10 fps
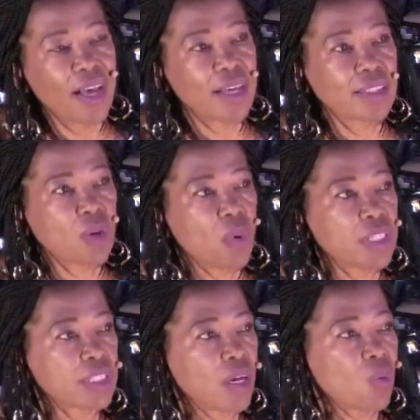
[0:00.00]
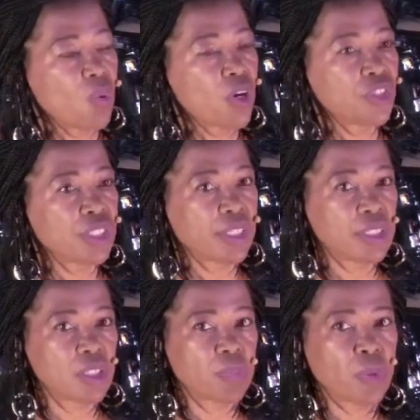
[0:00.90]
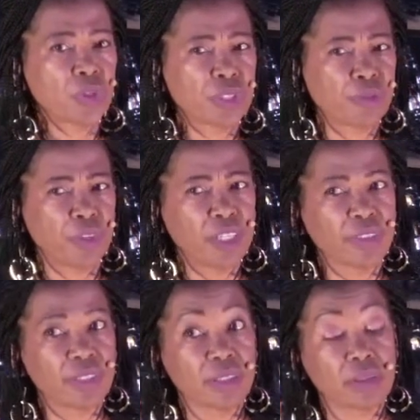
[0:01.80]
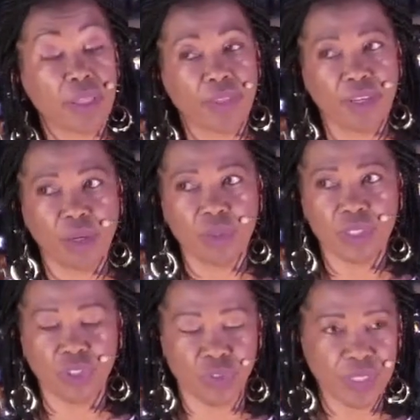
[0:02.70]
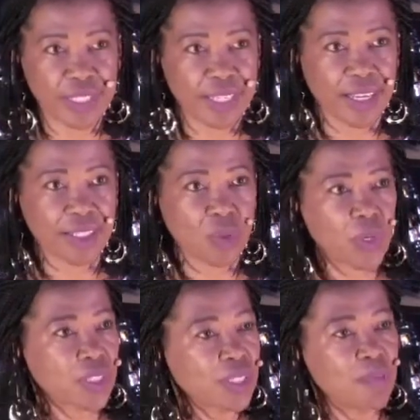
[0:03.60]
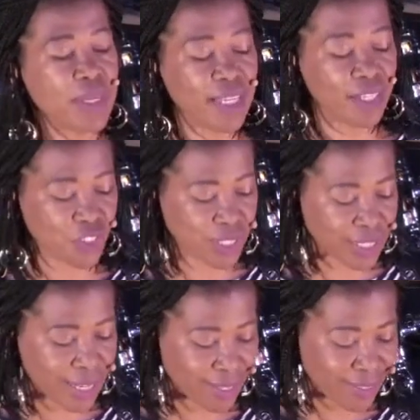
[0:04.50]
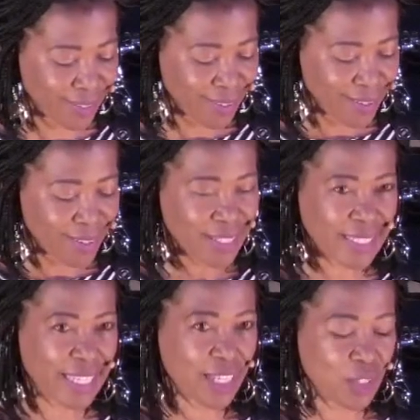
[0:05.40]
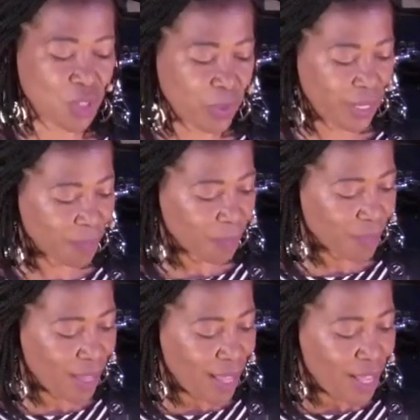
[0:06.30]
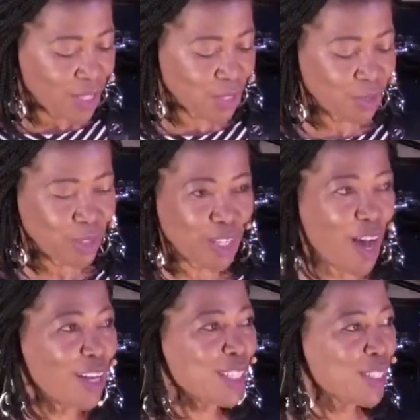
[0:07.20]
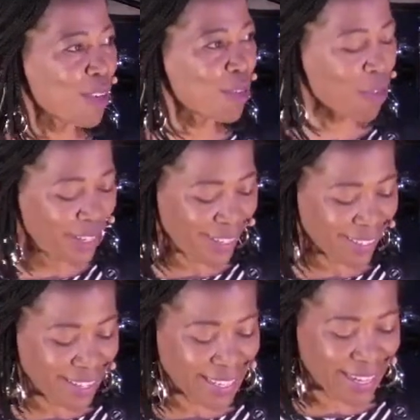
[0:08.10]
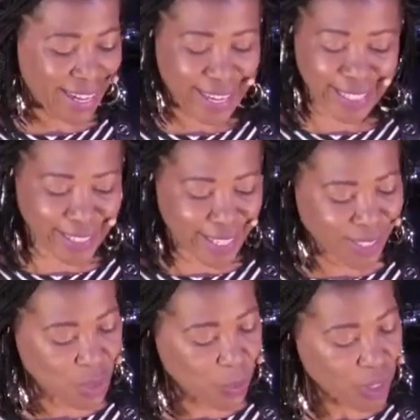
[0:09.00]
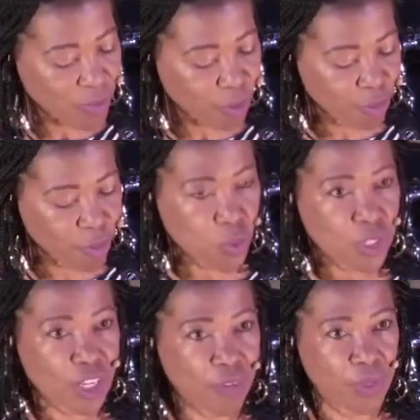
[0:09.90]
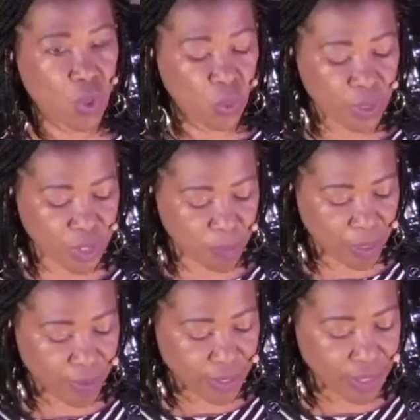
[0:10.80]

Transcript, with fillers: I said, What's that word? She said, It's perseverance. I thought that was interesting. I said, What does it mean? She said, Sticking to it. So, long suffering, like kindness, is one of the fruits of the Holy Spirit.